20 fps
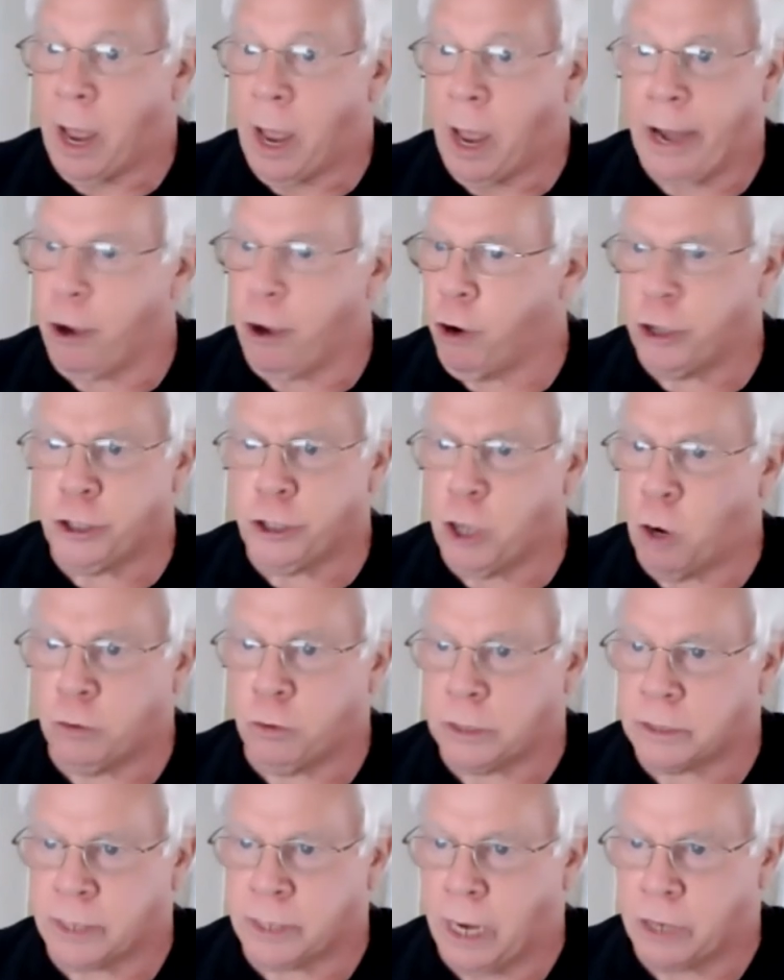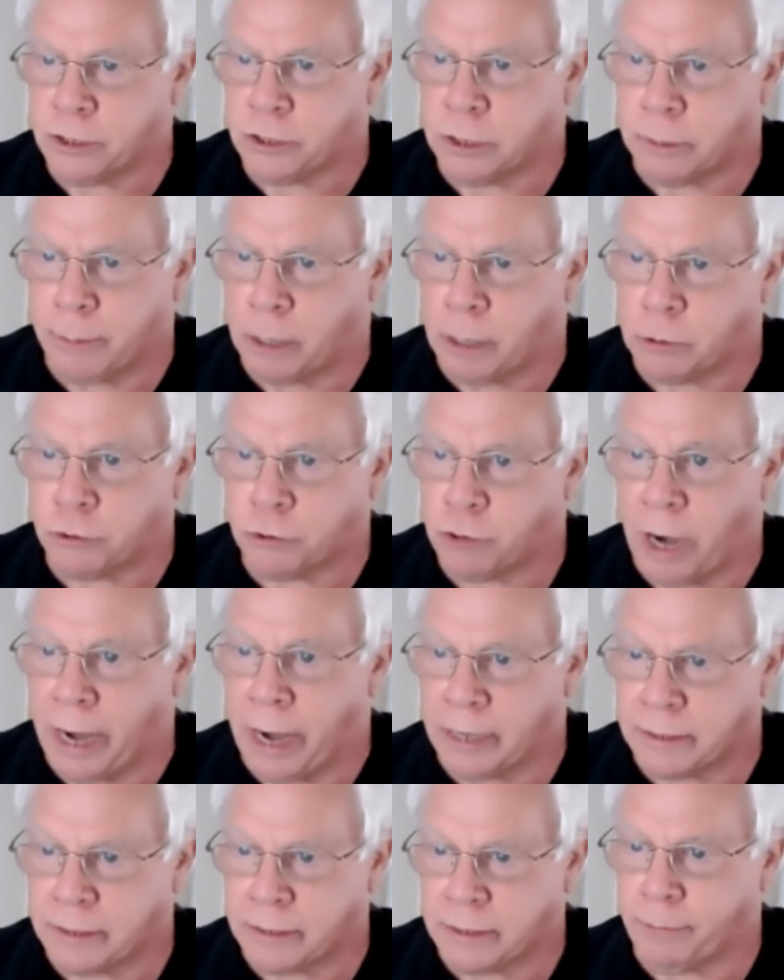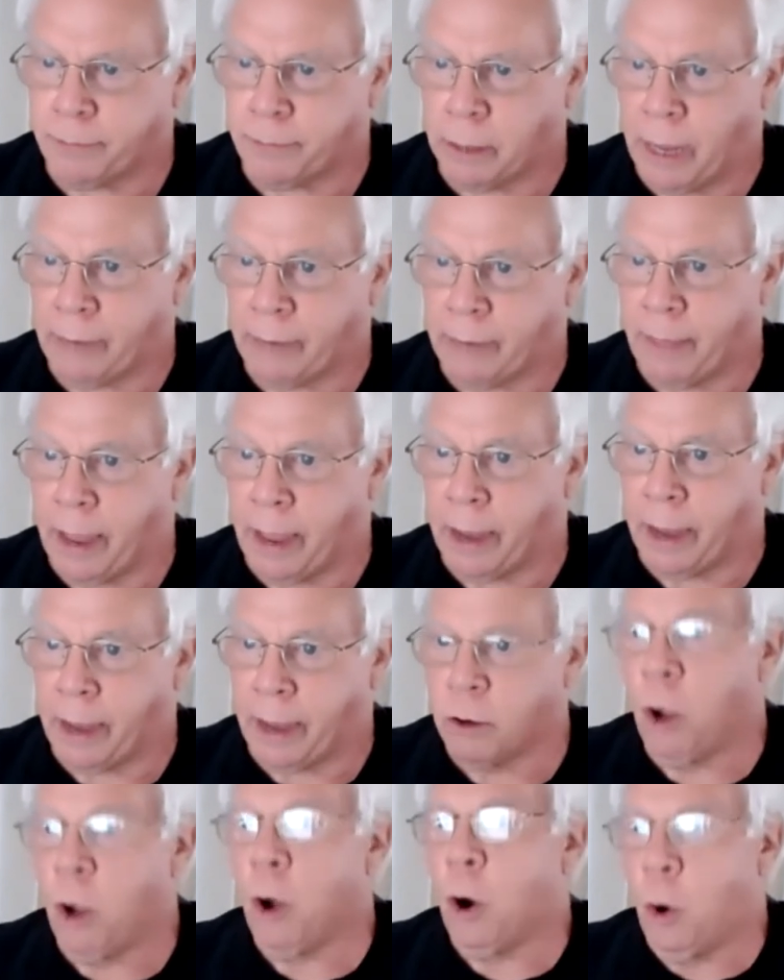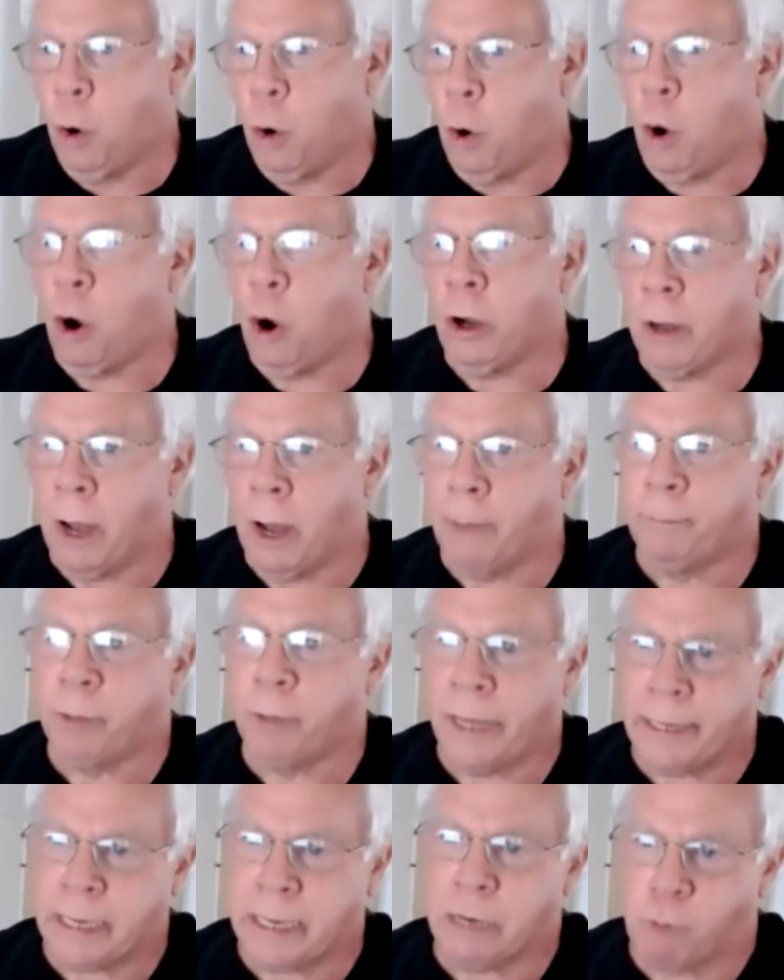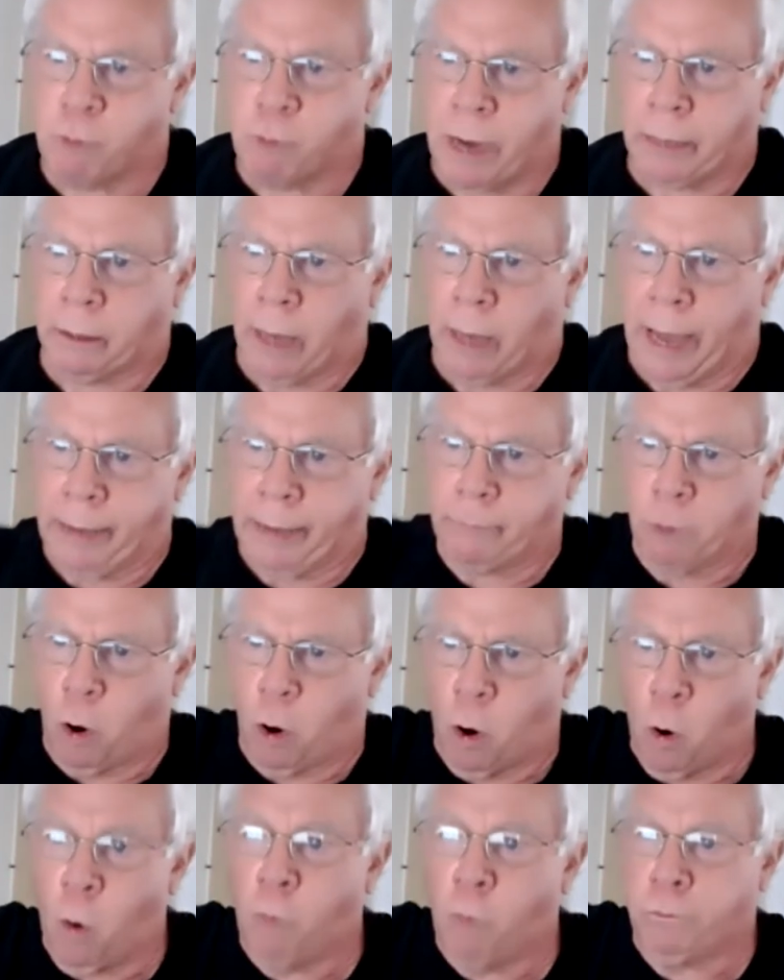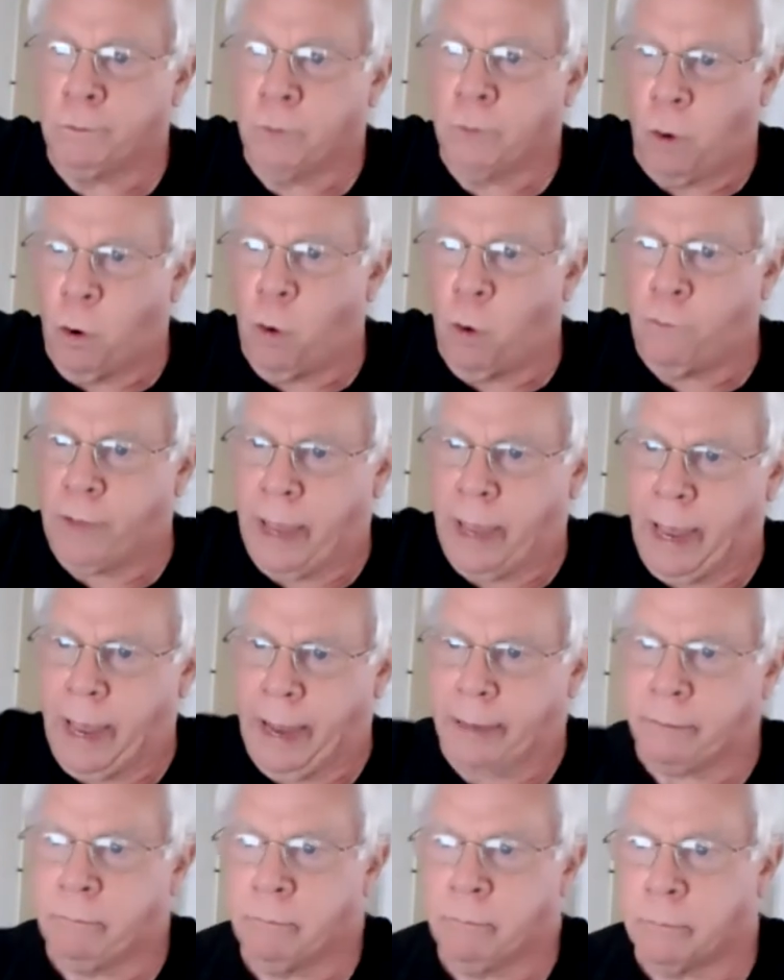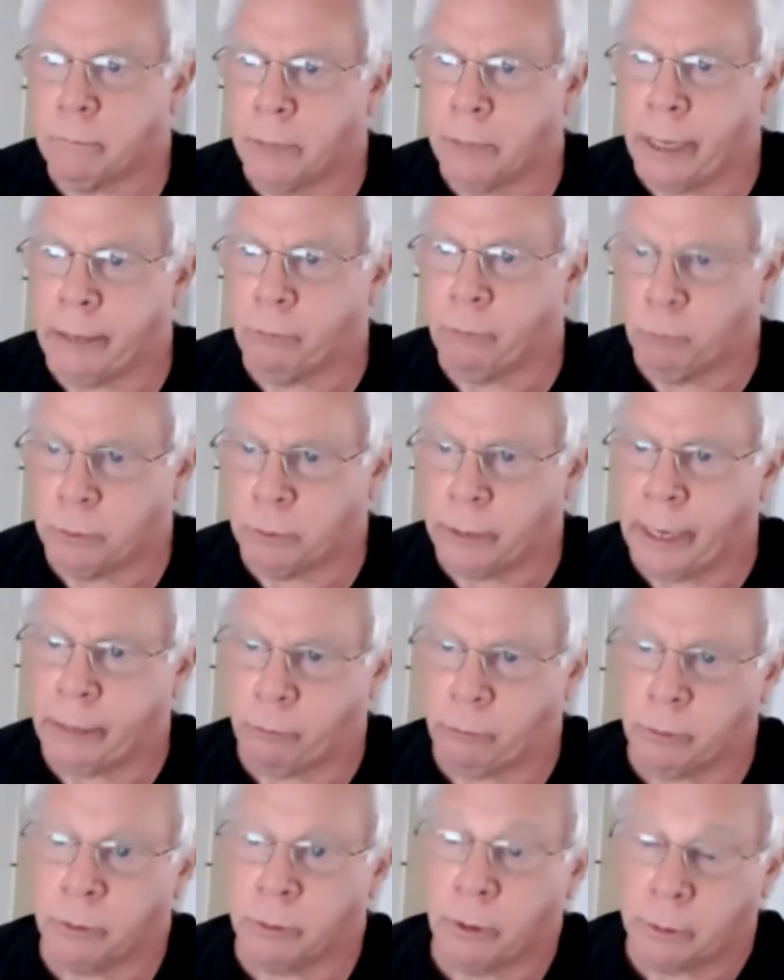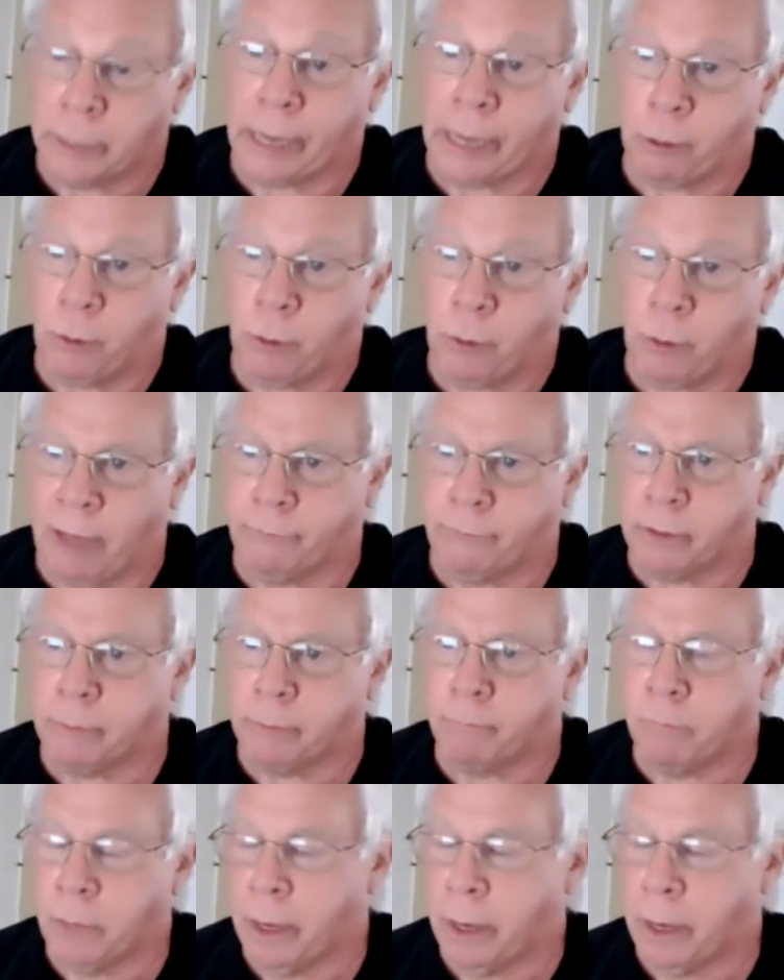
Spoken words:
I heard no discussion about trying something like that, or a blinking red light overhead, like we have in